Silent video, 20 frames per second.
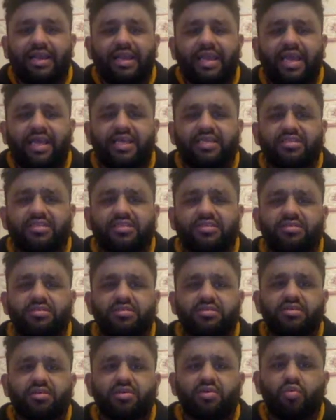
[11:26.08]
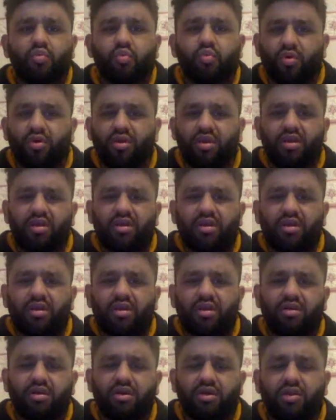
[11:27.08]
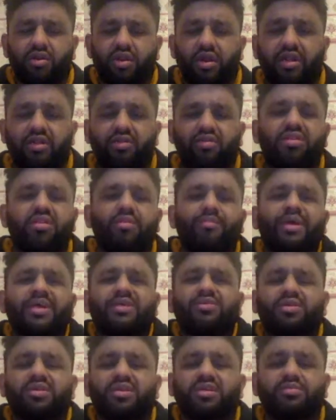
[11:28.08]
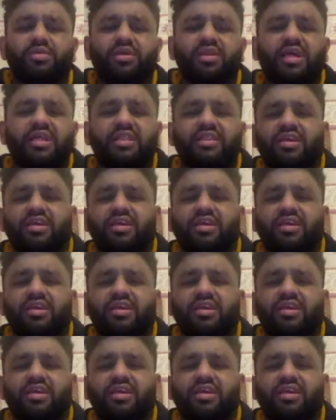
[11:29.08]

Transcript: guess, the best way to explain it,